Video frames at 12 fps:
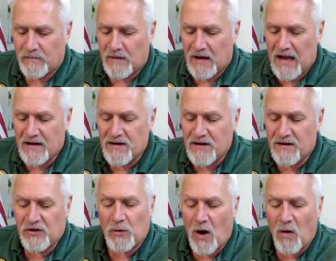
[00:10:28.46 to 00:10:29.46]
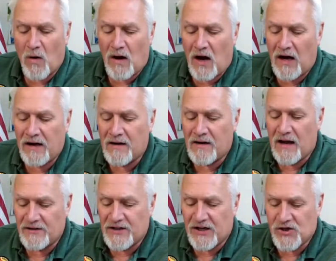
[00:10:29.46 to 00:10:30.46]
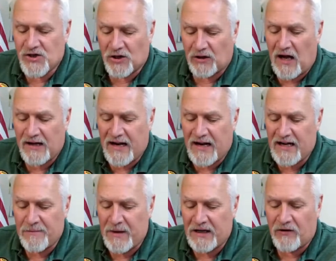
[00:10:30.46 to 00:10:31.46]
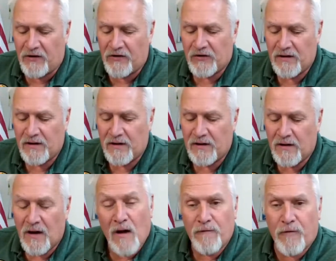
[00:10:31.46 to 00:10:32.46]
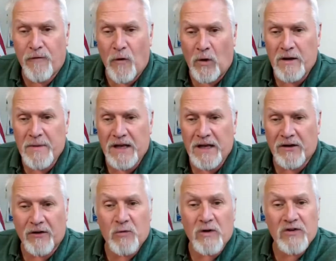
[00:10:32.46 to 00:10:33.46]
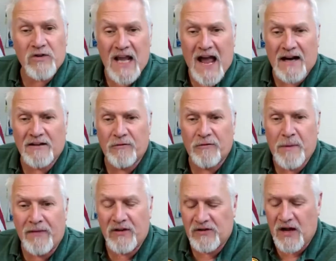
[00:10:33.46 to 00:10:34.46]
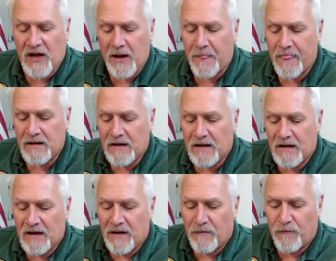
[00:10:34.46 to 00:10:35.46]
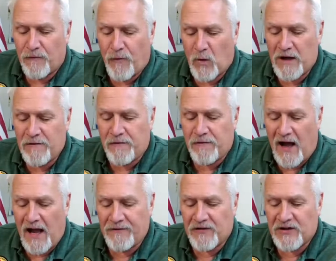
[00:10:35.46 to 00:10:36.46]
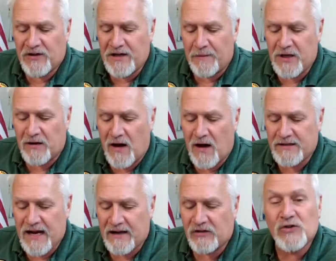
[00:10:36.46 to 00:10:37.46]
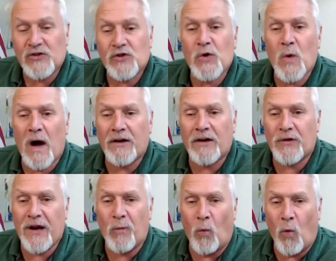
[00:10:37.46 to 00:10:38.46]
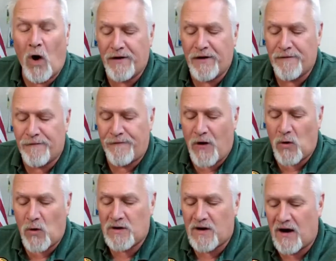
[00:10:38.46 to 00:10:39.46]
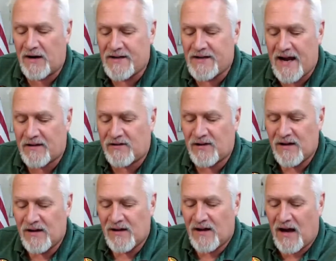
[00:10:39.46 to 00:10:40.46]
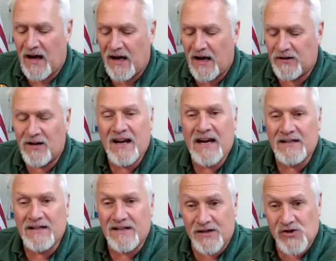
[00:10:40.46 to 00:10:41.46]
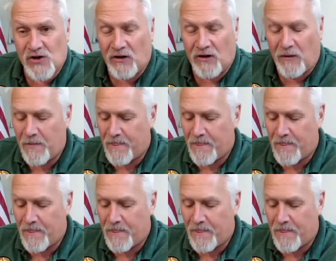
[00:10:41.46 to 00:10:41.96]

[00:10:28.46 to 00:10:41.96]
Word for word: and zero on, on digital on 80 meters. 40 meters was the active band this time. 45 CW contacts, 201 phone contacts, 108 digital.